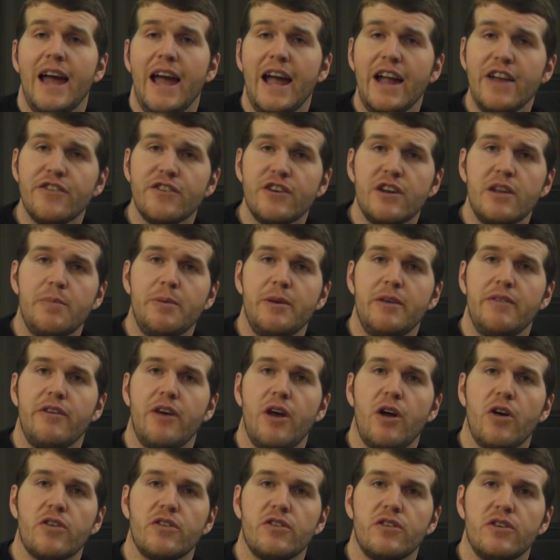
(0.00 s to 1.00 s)

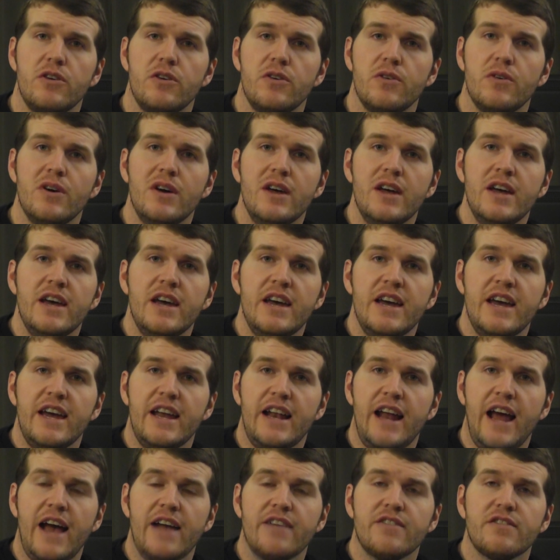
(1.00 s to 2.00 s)
pvr 2
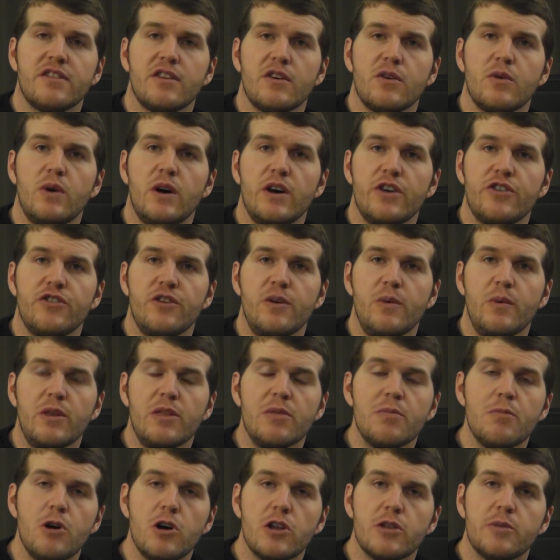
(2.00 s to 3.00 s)
and ask the question
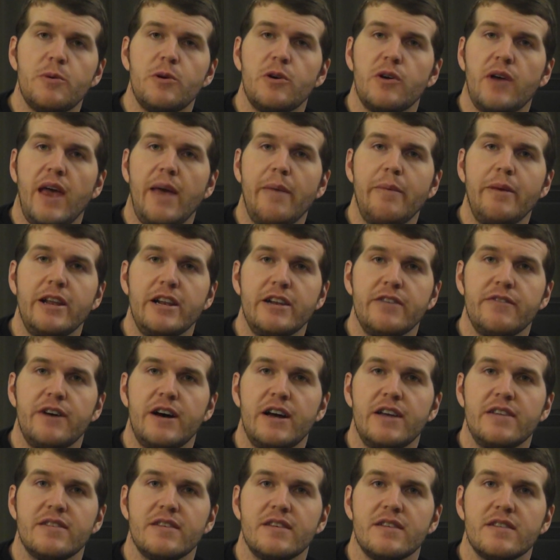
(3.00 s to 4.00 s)
with multiple gaming
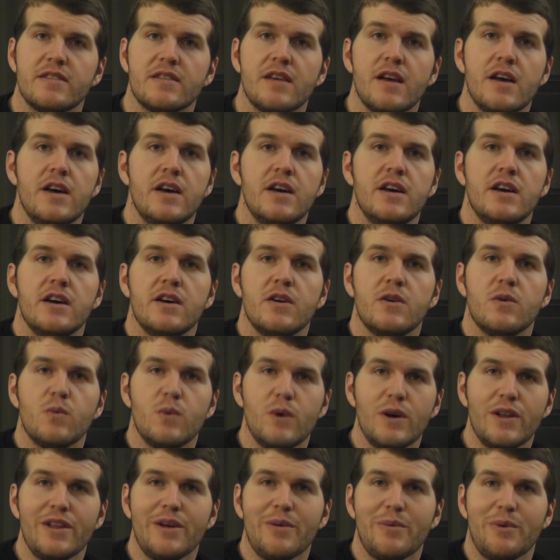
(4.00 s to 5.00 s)
devices,
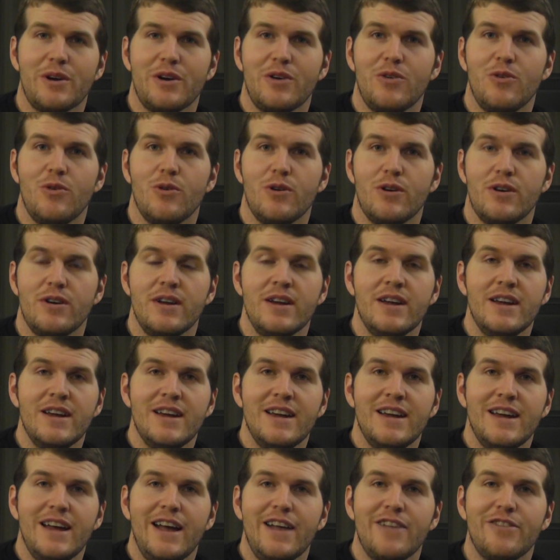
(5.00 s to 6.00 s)
will it record?
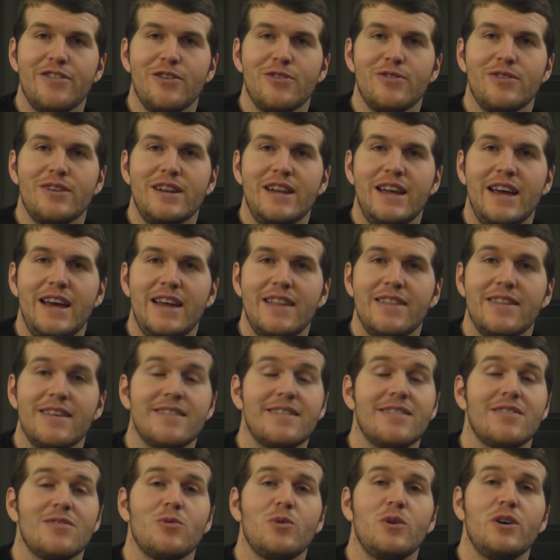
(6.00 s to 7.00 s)
And so today,
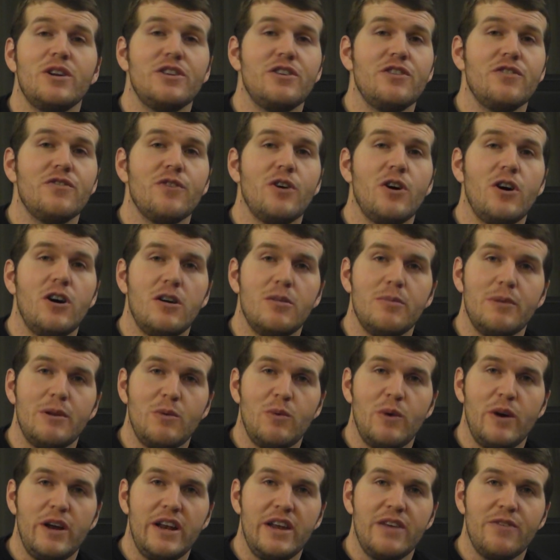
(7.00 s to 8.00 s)
this is one you've all been
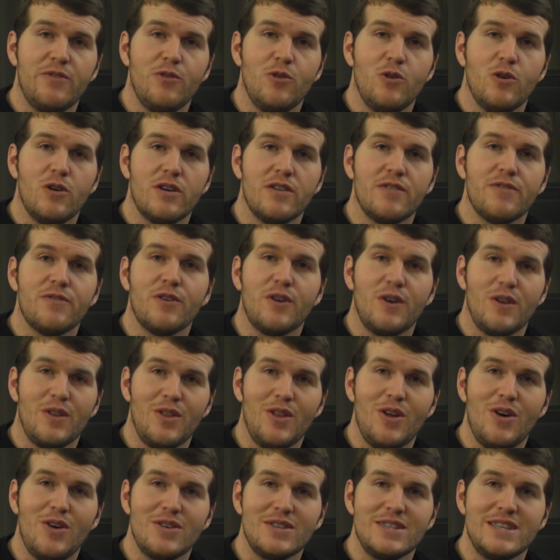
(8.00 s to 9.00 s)
waiting for for a
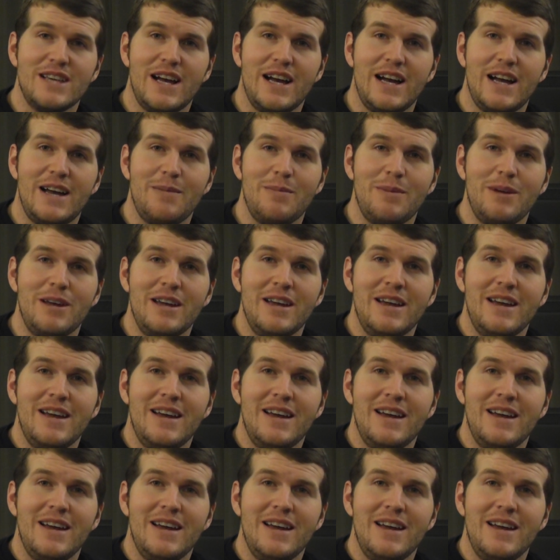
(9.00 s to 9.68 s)
long time.